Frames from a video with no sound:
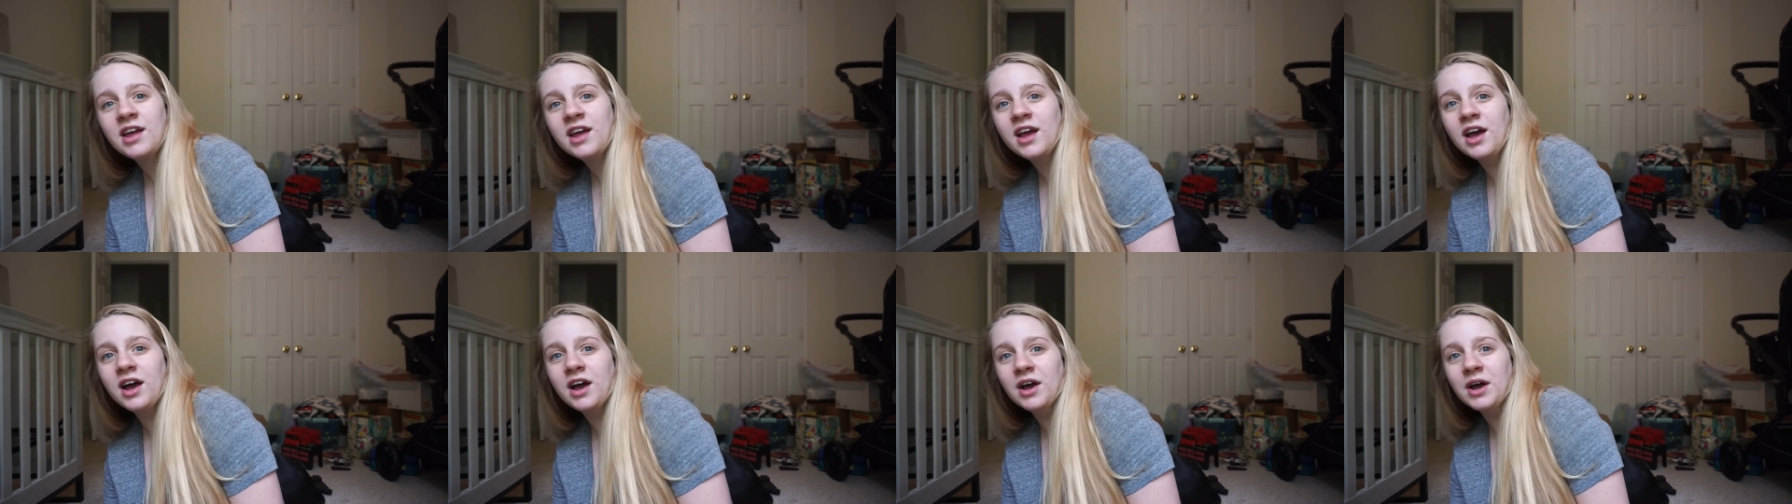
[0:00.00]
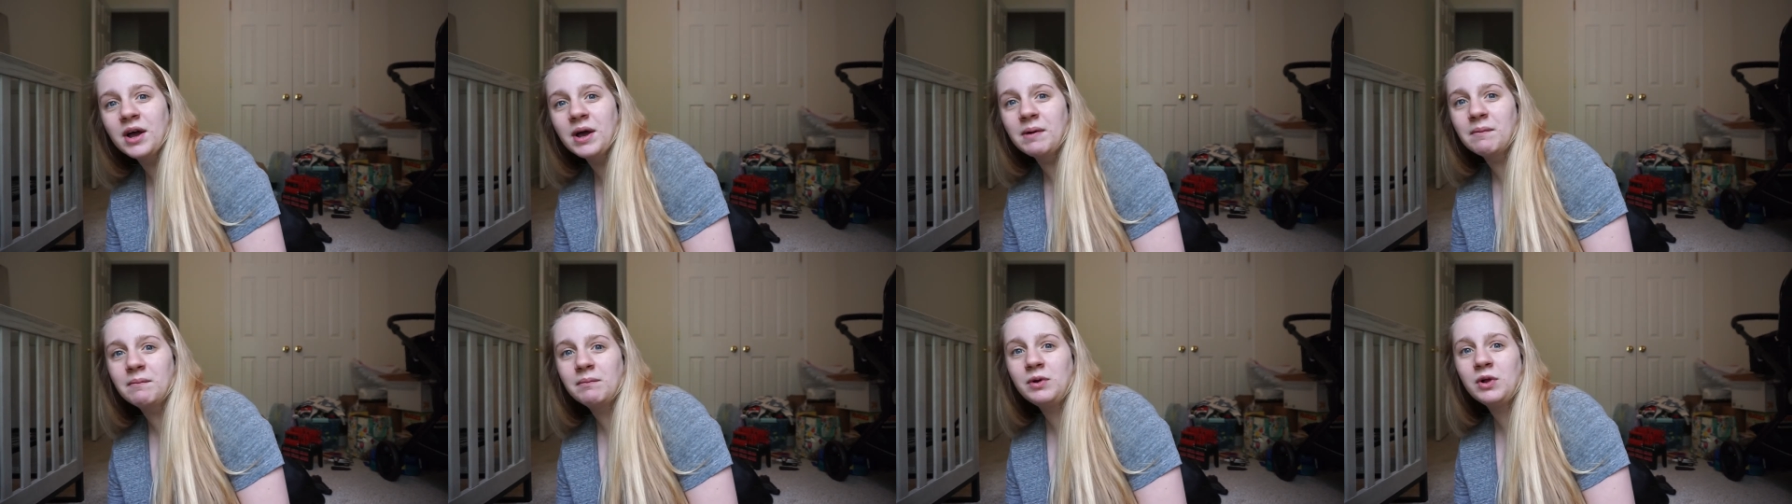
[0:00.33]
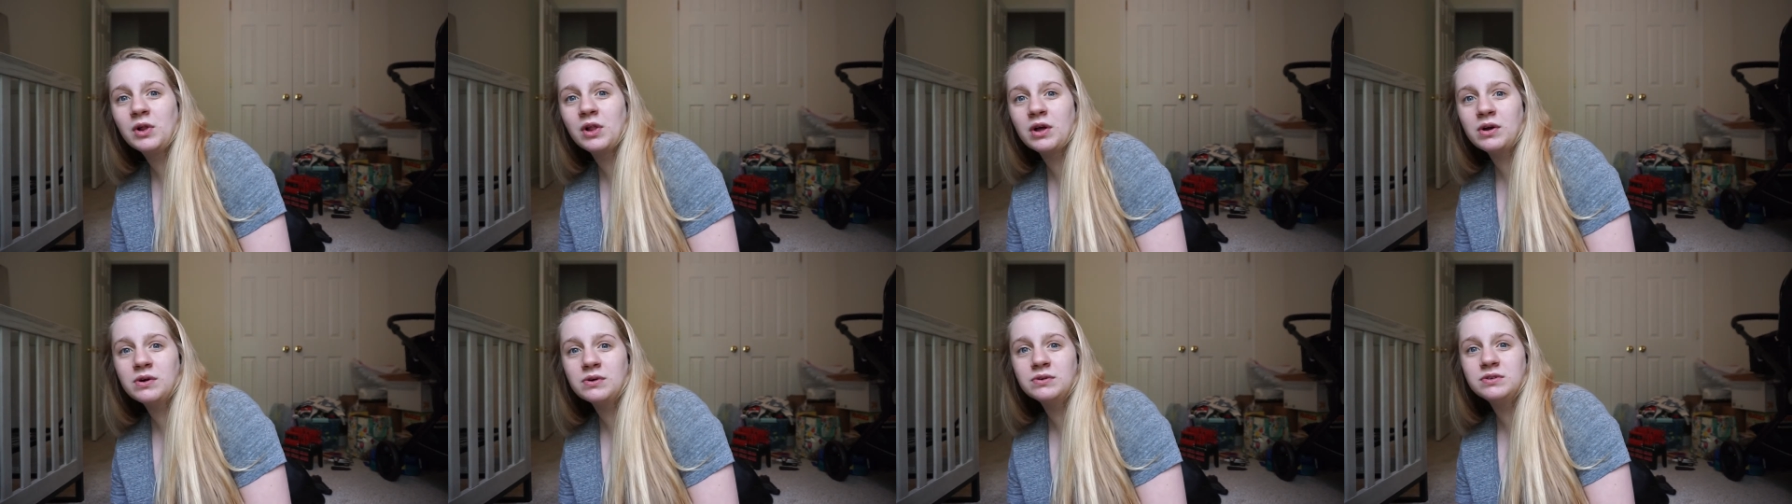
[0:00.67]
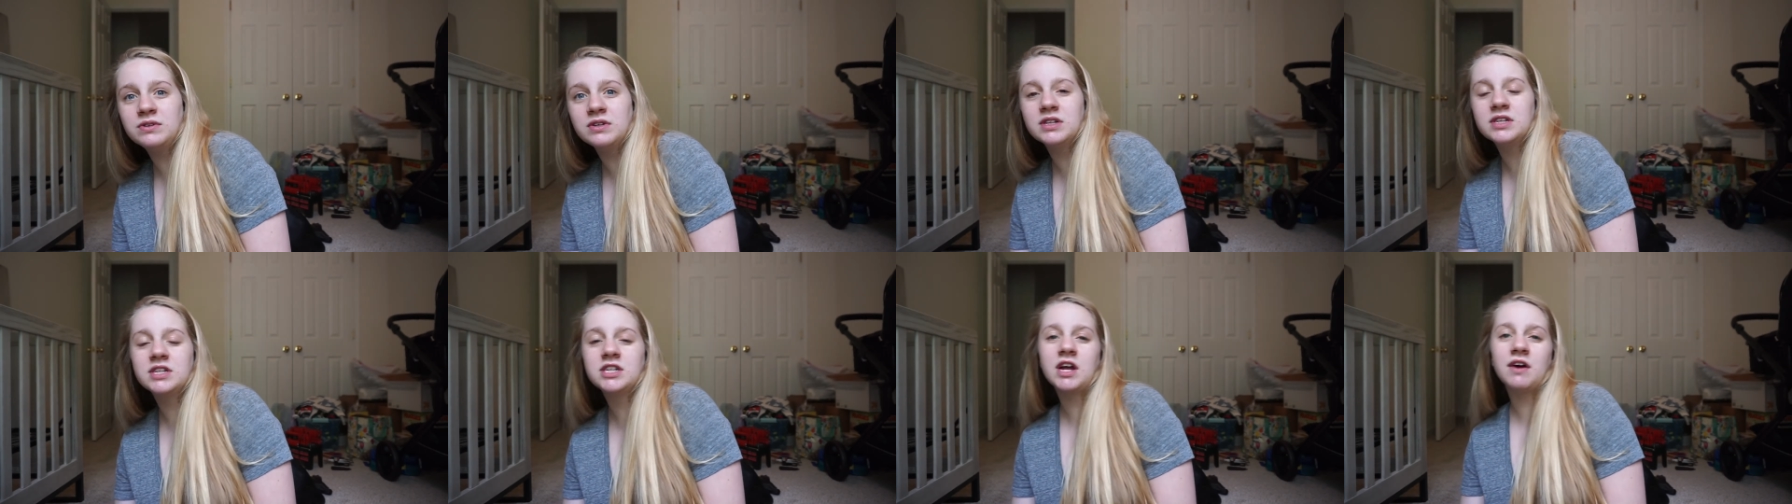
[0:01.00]
um,
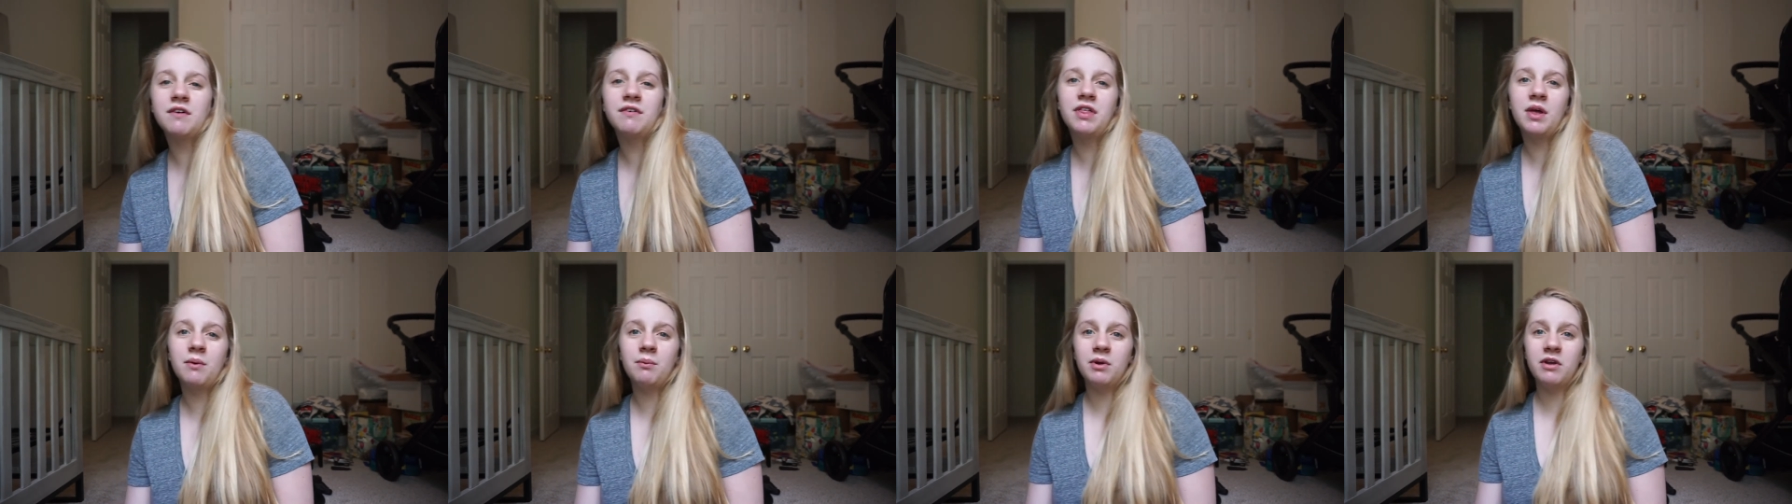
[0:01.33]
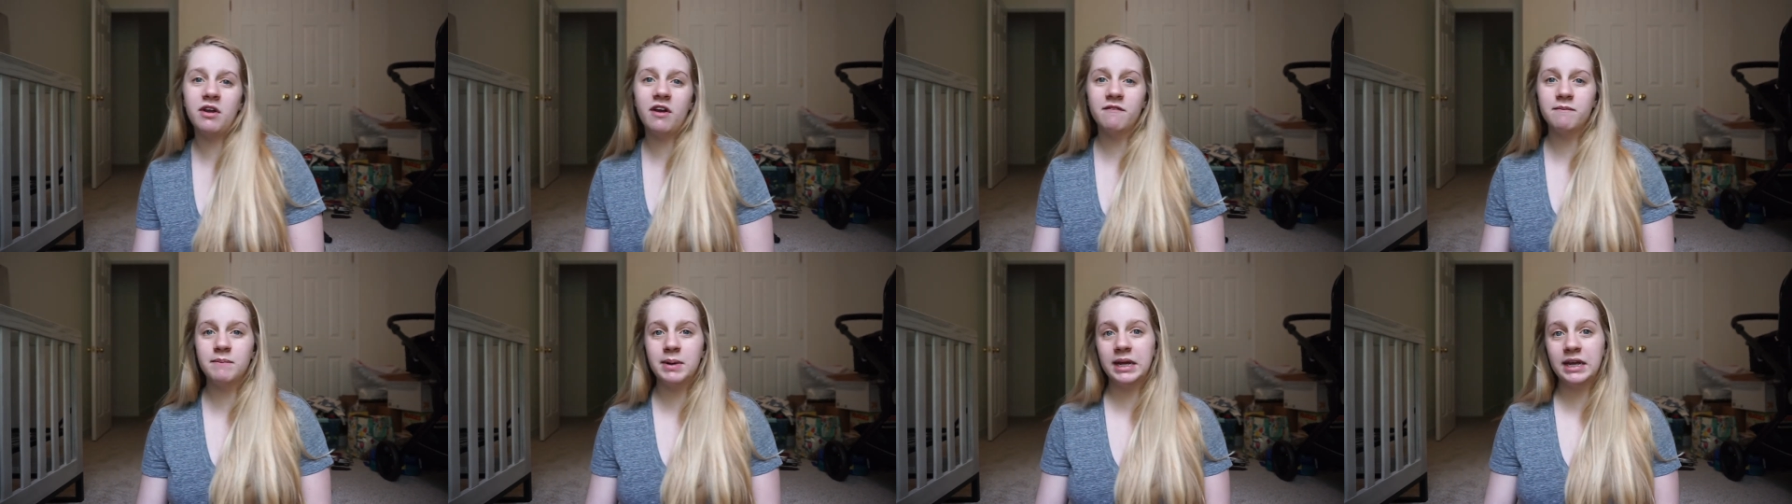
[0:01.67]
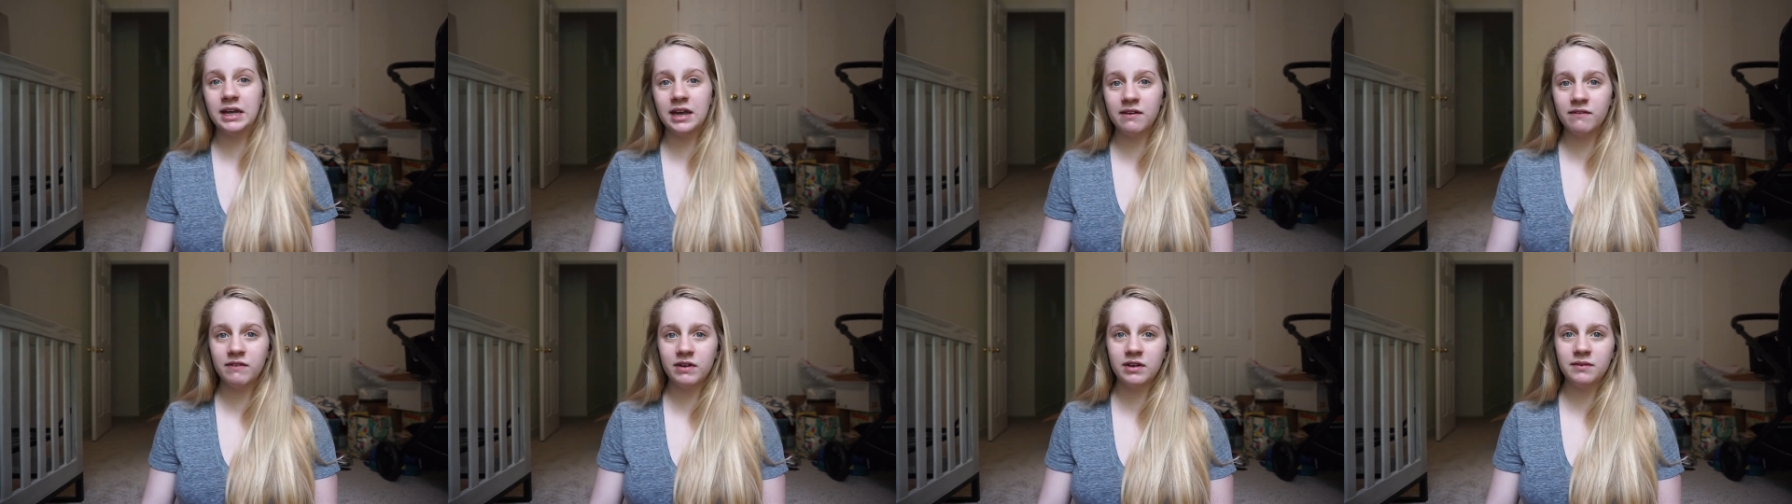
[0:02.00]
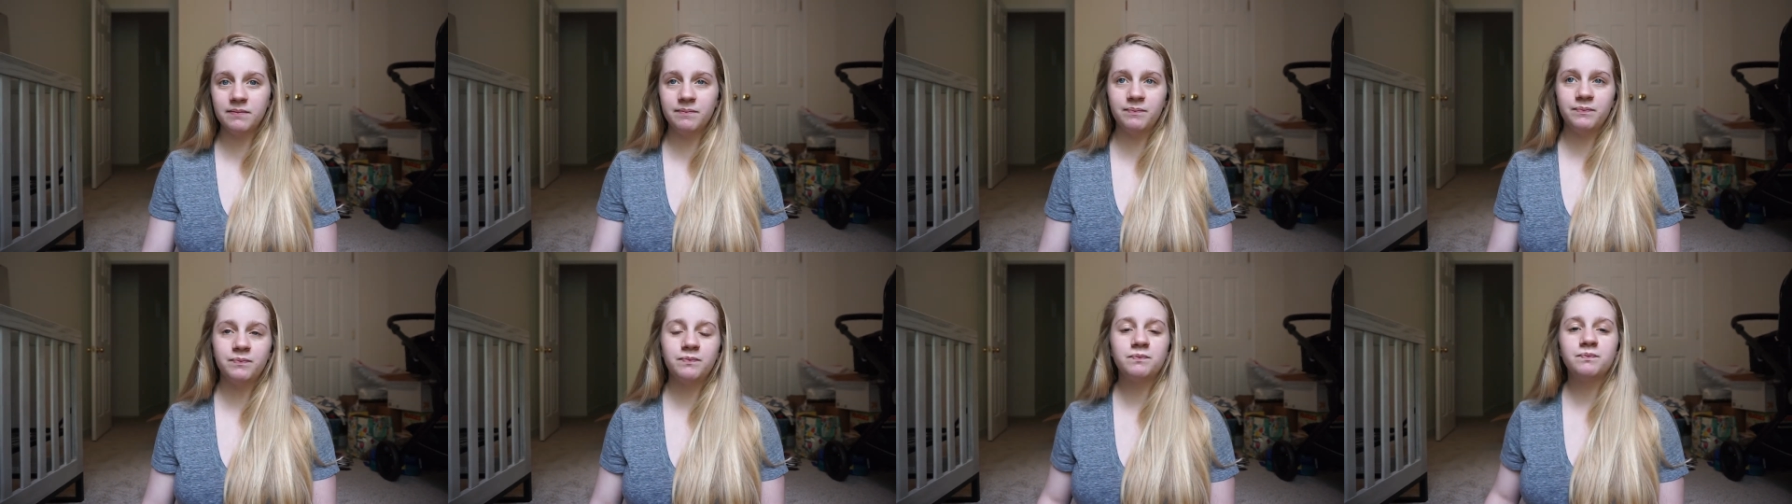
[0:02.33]
clothes and stuff that we have been
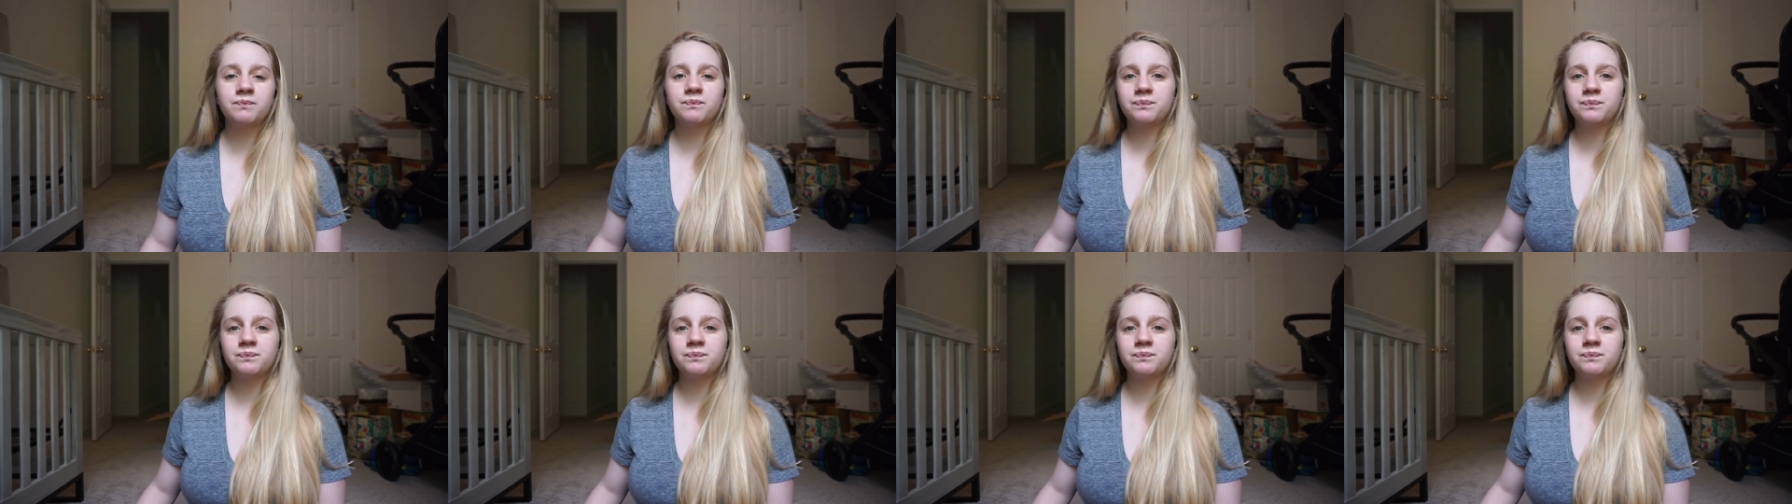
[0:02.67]
given.